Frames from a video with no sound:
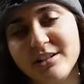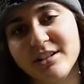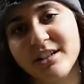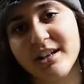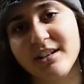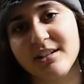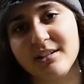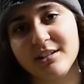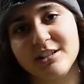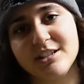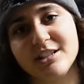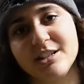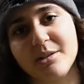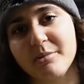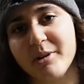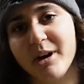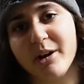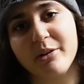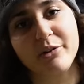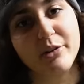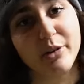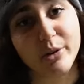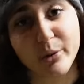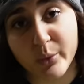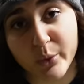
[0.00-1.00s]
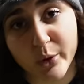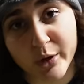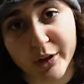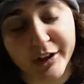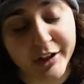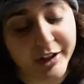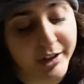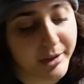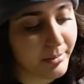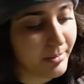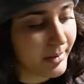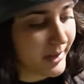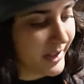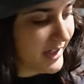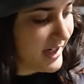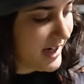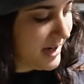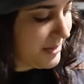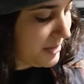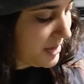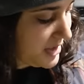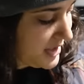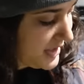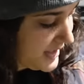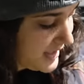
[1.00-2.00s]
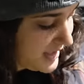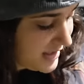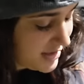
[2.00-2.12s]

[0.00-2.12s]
to say the least, I'm not really worried, but I'm gonna